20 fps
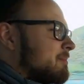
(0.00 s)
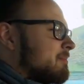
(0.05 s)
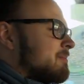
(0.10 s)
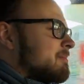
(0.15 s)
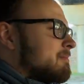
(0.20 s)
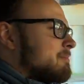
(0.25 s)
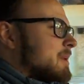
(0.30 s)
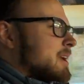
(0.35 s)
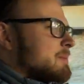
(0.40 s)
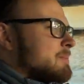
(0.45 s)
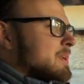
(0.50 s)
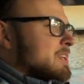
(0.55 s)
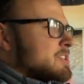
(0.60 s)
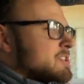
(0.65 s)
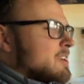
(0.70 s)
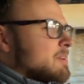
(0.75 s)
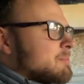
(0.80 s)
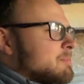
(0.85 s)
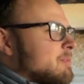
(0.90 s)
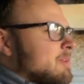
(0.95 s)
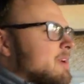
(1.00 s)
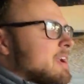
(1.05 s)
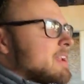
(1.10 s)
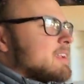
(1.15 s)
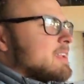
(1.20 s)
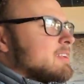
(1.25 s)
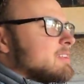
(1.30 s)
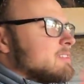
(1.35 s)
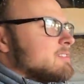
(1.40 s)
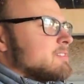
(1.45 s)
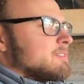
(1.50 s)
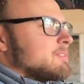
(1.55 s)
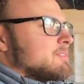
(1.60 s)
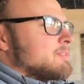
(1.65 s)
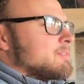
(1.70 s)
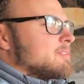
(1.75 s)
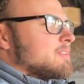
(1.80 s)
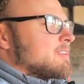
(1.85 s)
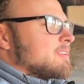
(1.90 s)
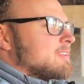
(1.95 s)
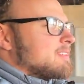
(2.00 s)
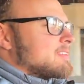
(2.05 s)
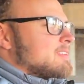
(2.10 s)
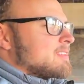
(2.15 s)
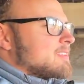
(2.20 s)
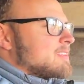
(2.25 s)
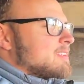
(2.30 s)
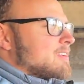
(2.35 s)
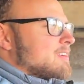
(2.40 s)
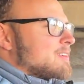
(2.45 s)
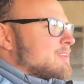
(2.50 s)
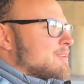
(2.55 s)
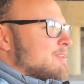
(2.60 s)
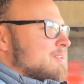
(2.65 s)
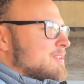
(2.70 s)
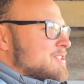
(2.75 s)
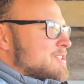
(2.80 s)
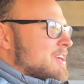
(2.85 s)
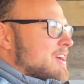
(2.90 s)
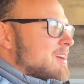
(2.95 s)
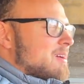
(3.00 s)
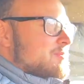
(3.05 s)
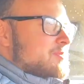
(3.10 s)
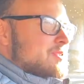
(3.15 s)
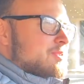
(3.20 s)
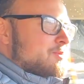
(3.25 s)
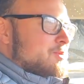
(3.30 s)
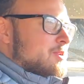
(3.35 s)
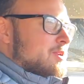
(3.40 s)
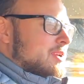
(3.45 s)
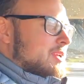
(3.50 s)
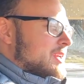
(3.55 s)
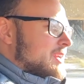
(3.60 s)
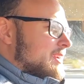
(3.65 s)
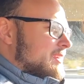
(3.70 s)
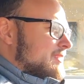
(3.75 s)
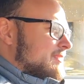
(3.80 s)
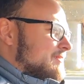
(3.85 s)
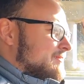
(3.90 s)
of made me jump right into all the jobs and working.